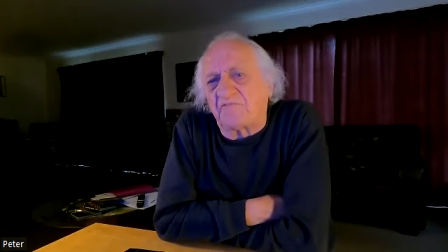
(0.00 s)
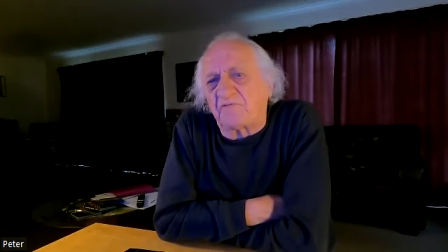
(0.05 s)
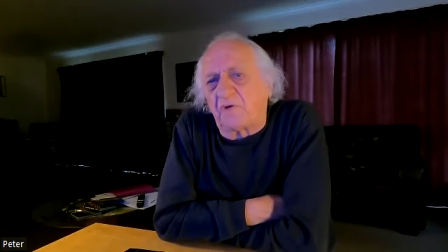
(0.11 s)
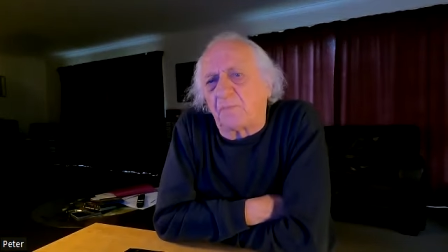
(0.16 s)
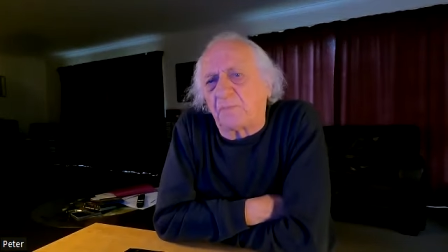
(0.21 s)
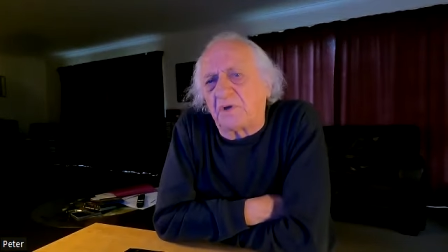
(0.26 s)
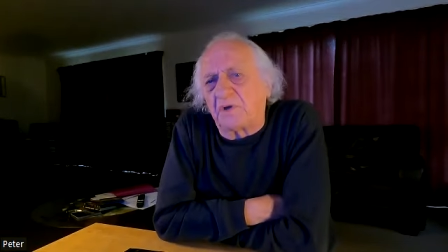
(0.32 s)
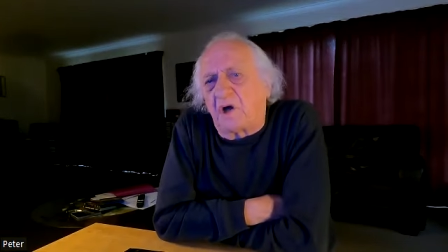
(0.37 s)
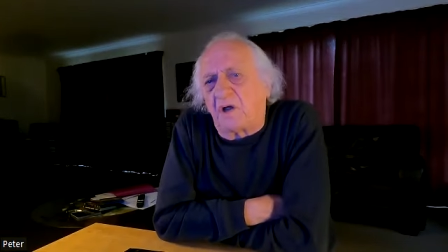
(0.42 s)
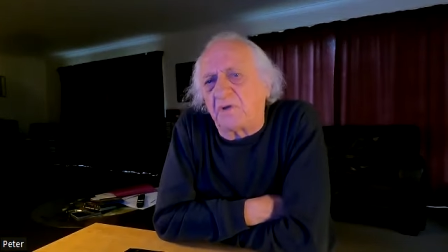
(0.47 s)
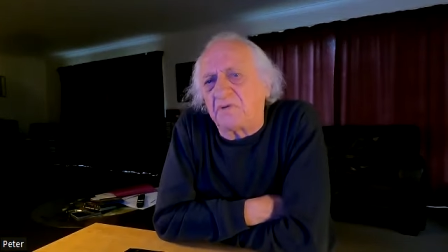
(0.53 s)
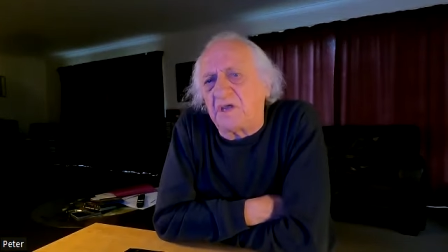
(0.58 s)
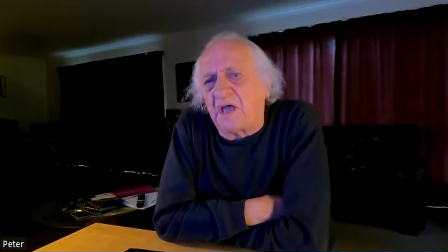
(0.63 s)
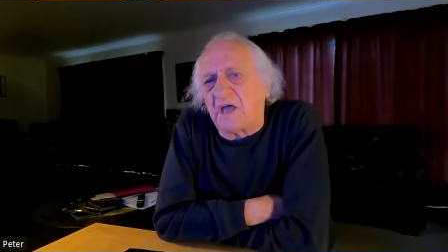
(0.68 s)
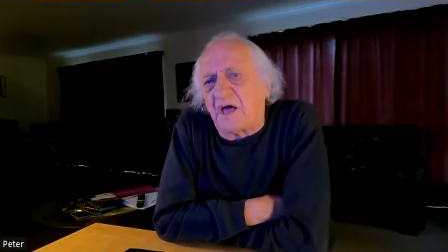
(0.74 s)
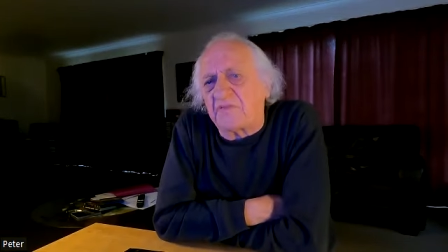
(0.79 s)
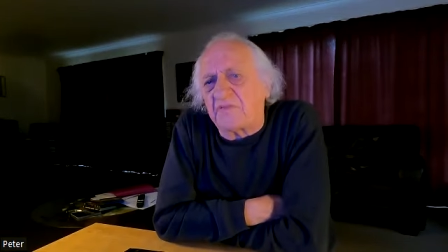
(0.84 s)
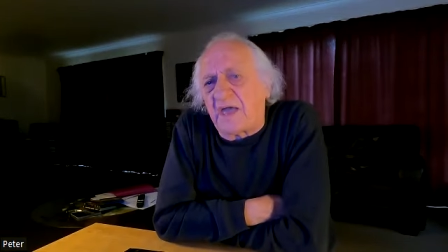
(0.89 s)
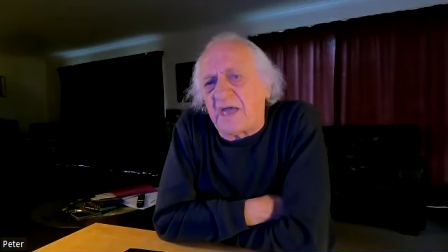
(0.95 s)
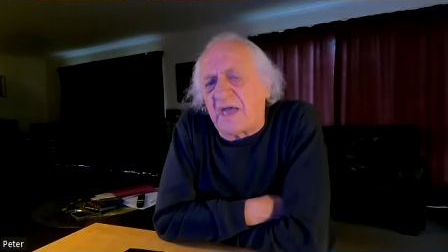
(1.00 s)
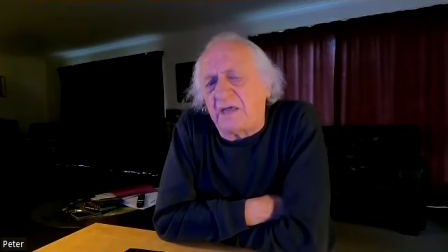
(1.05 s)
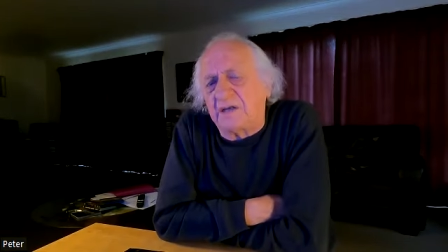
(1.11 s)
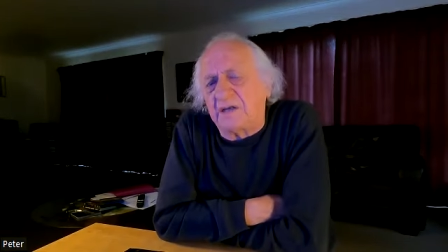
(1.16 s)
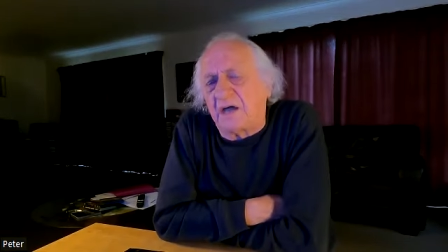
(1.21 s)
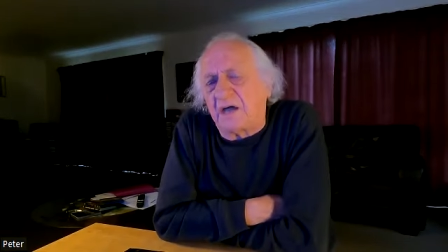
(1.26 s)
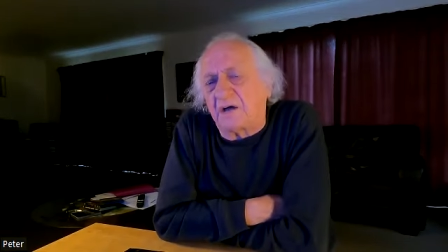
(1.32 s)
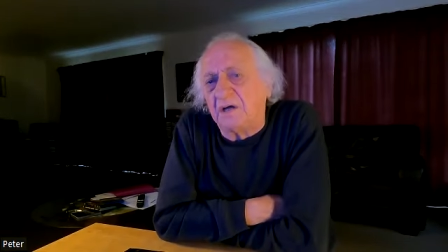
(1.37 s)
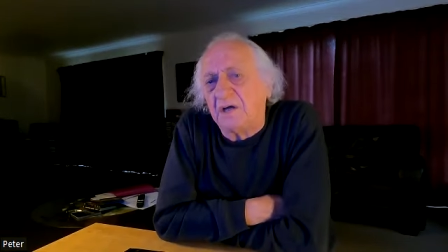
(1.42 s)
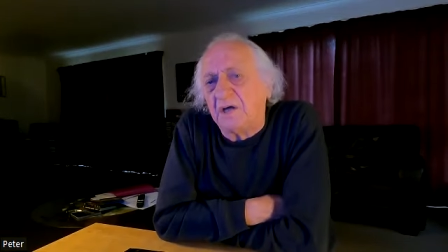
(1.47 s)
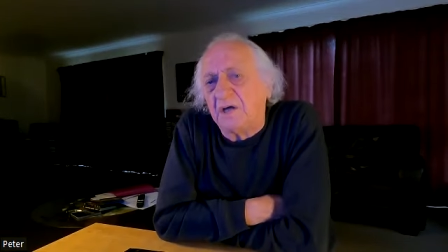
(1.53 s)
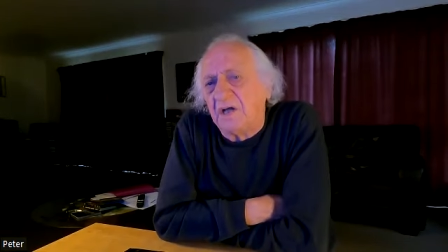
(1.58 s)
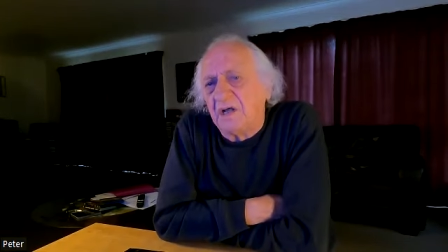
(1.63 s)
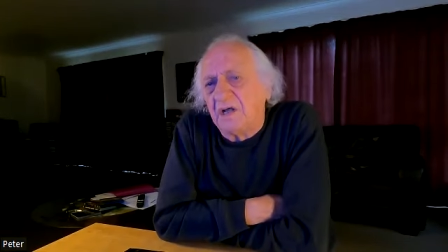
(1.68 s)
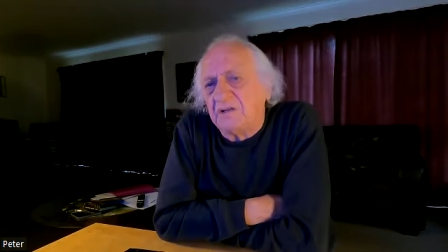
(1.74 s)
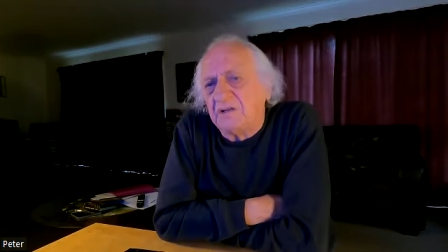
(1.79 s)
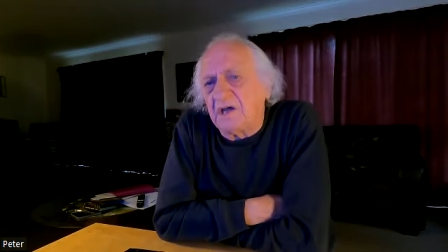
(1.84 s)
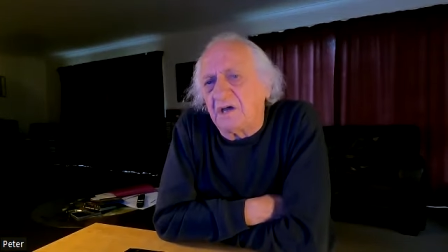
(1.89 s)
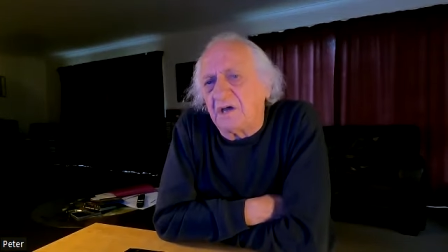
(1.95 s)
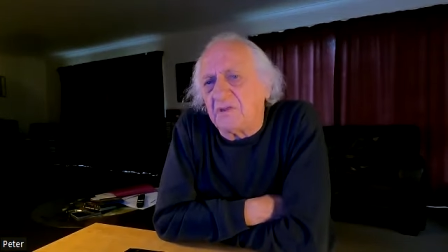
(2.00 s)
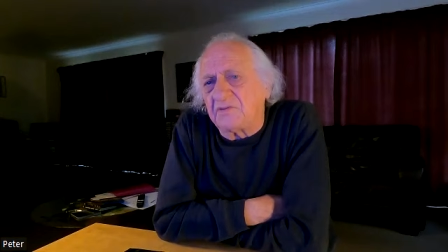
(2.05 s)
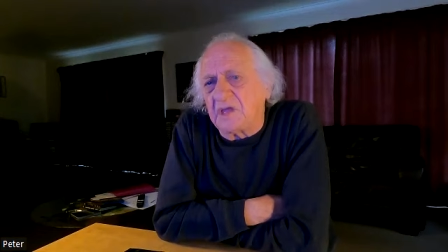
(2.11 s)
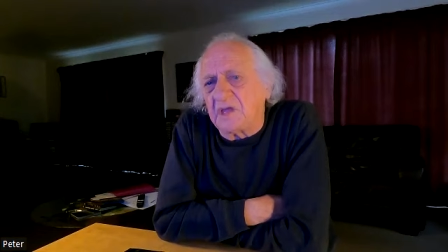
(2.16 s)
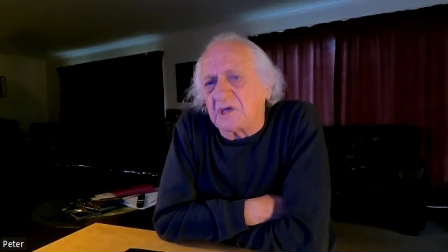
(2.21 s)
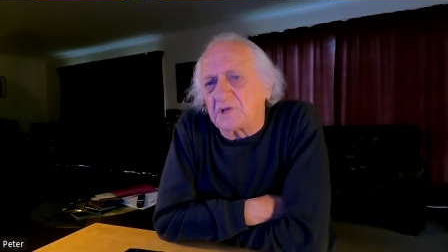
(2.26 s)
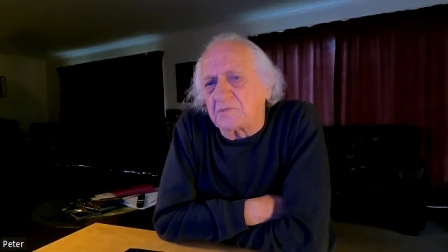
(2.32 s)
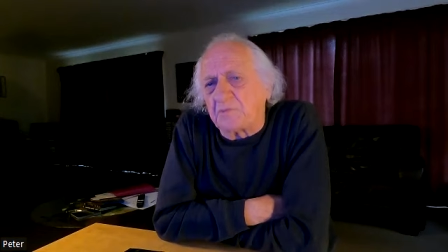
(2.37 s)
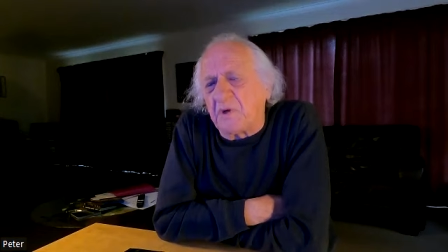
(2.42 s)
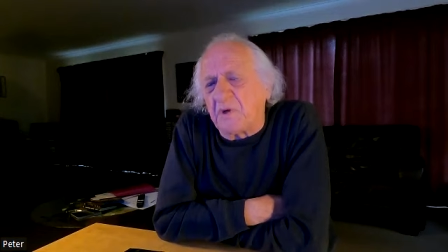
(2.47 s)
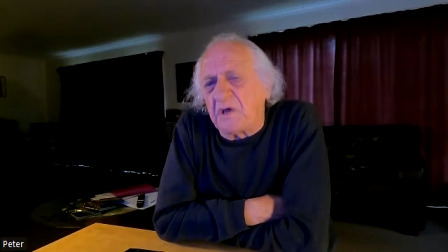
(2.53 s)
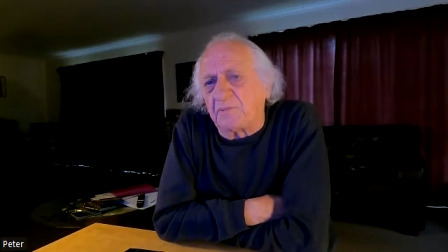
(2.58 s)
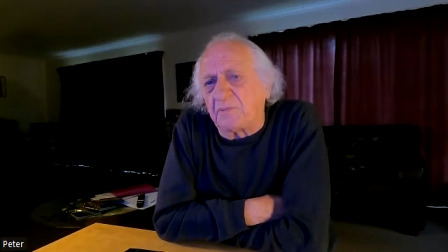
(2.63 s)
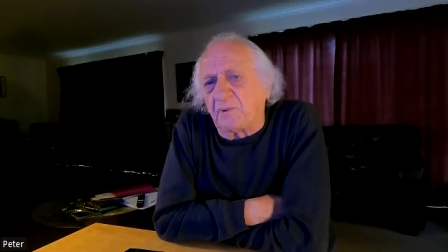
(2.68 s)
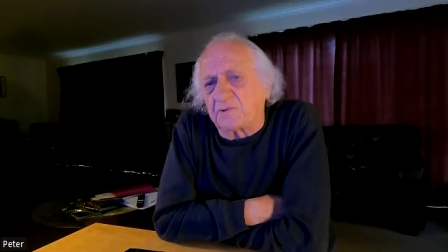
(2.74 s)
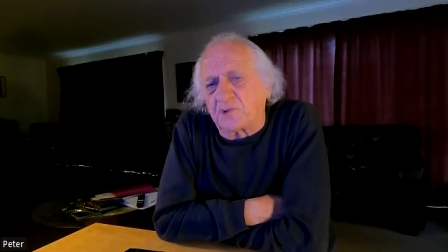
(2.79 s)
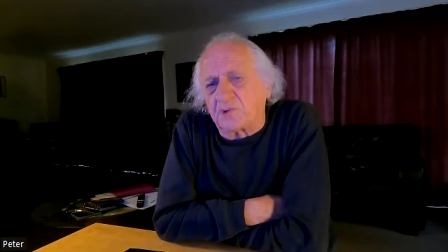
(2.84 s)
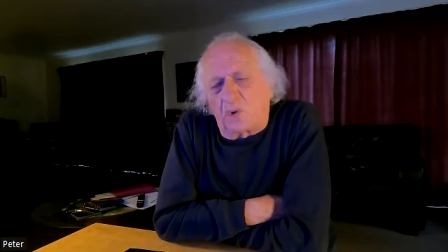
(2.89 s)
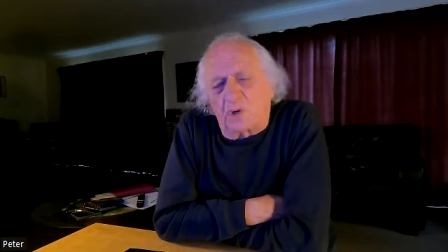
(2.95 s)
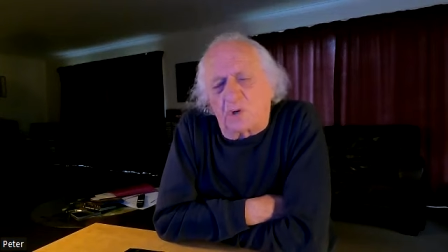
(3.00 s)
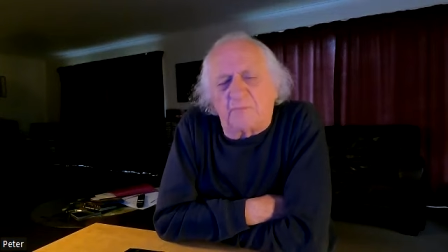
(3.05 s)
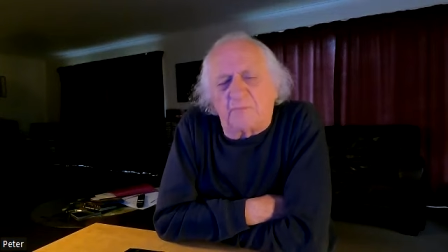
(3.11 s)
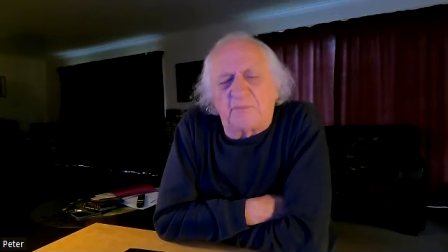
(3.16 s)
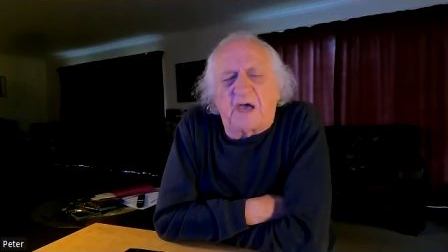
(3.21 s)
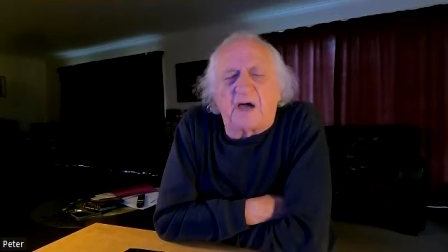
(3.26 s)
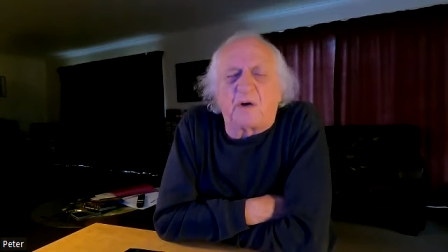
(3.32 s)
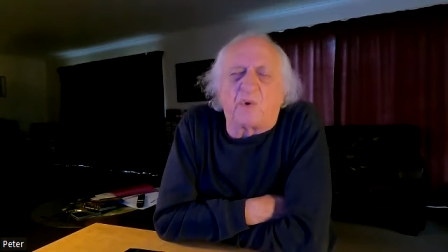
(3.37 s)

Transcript: But on the other hand, now, the other thing is people talk about